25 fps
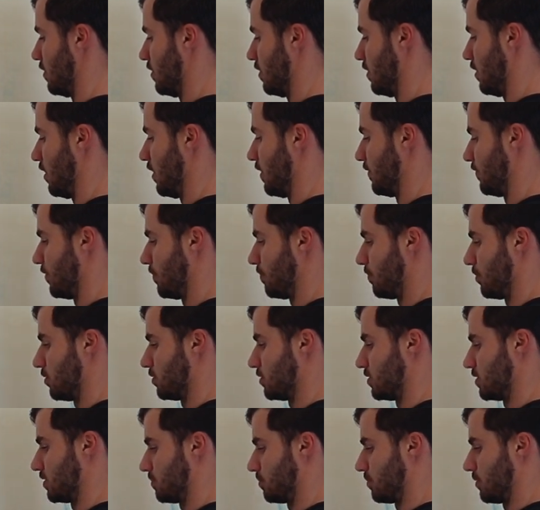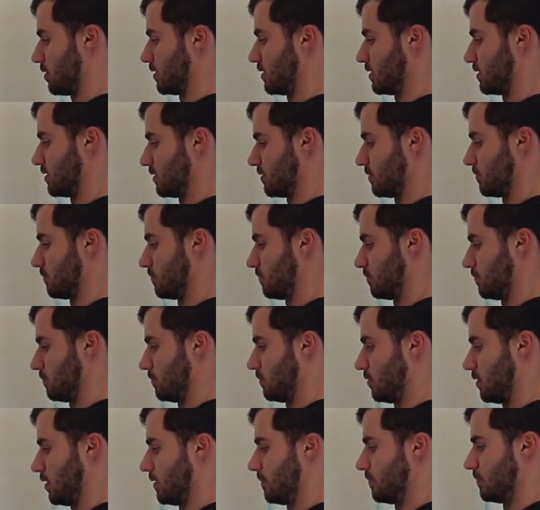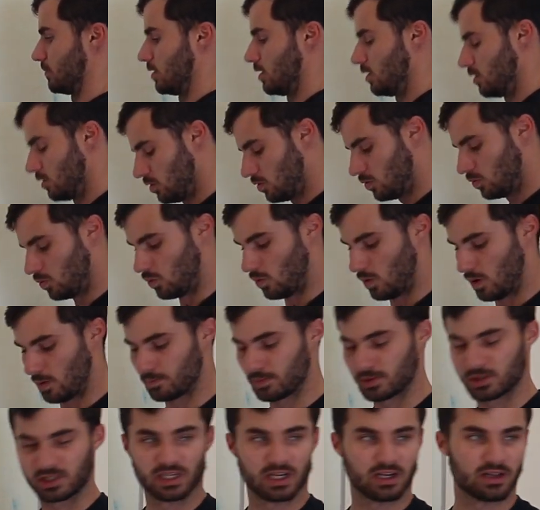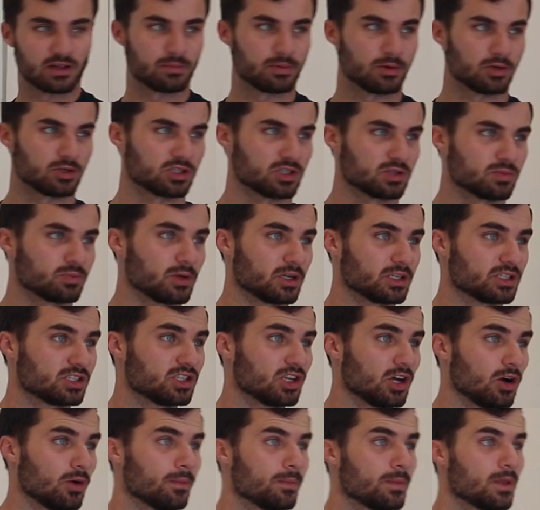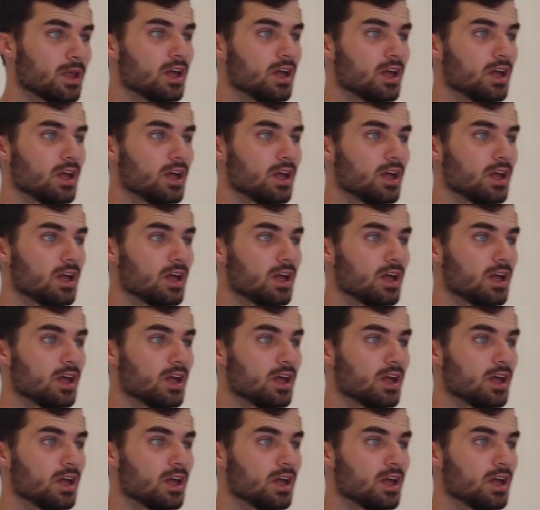of the purchase price. Right? 1% of the purchase price. So